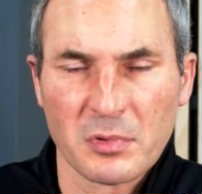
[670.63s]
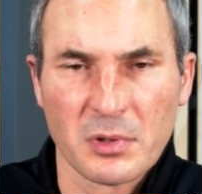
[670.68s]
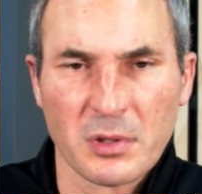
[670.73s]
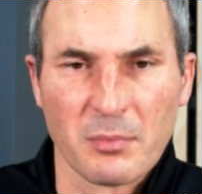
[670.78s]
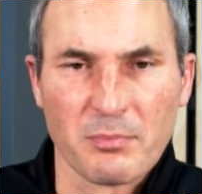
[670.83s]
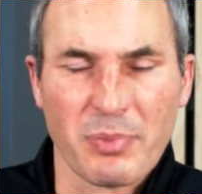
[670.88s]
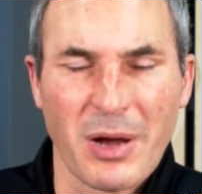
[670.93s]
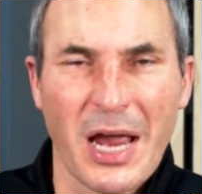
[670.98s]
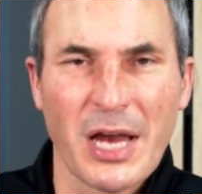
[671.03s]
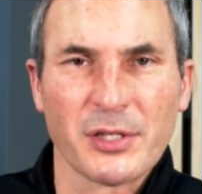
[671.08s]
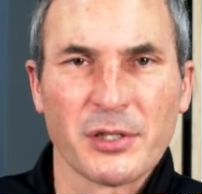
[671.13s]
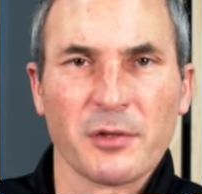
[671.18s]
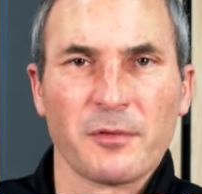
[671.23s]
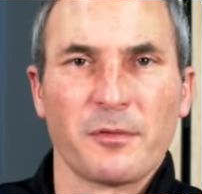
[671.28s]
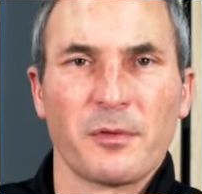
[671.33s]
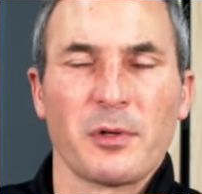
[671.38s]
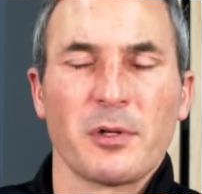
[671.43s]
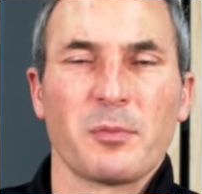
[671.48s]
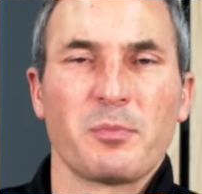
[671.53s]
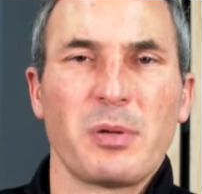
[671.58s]
Compassion
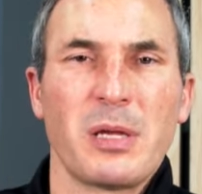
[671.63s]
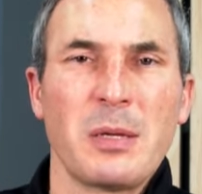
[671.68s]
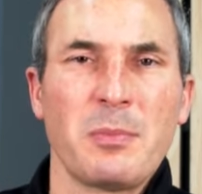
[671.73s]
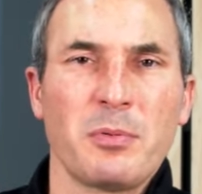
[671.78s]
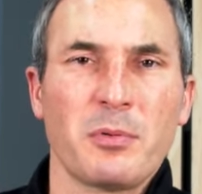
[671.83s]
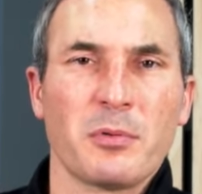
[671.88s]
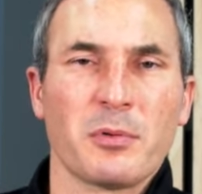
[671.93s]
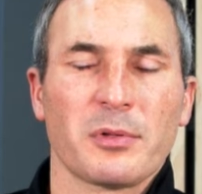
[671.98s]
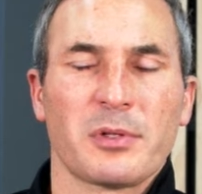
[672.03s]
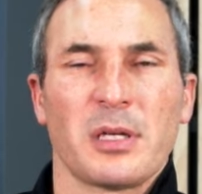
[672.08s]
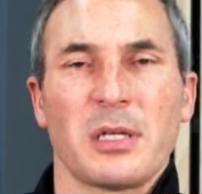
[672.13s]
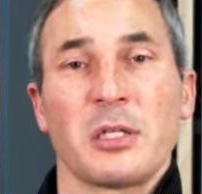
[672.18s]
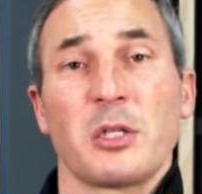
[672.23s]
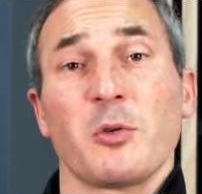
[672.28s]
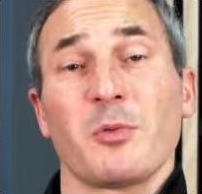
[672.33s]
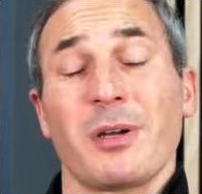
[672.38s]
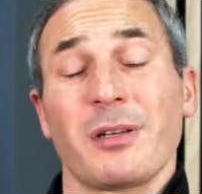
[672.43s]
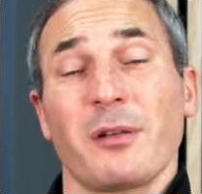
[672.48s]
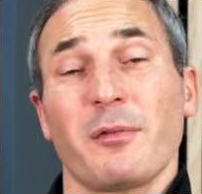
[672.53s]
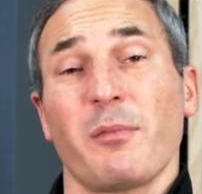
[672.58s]
for other people will take
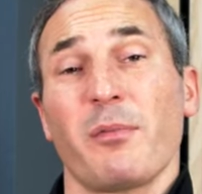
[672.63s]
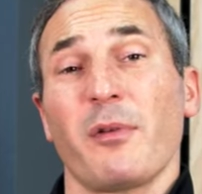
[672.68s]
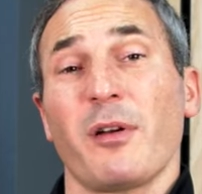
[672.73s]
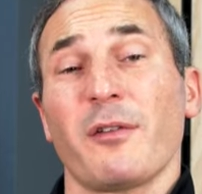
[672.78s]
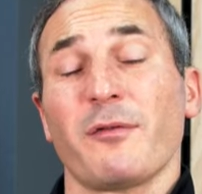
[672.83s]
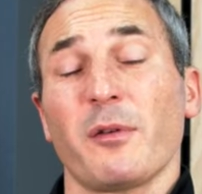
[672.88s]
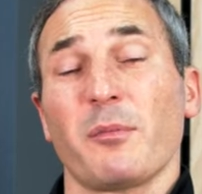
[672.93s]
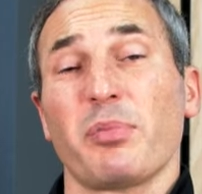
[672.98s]
you out of